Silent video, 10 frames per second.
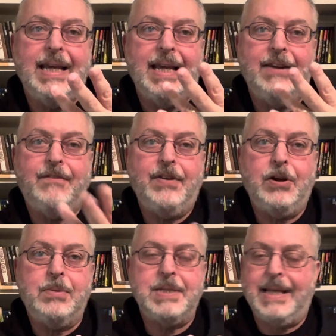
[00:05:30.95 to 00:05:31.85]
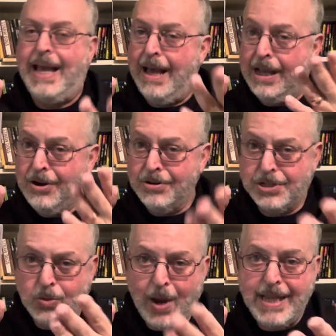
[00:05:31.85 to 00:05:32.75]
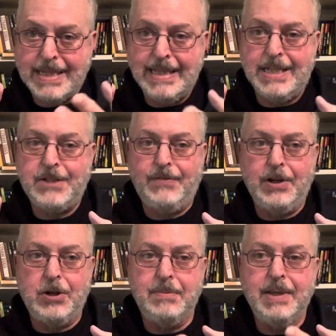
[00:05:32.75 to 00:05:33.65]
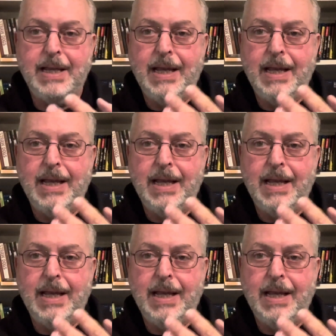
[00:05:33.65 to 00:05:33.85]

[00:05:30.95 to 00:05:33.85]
in films occurs twice in this film.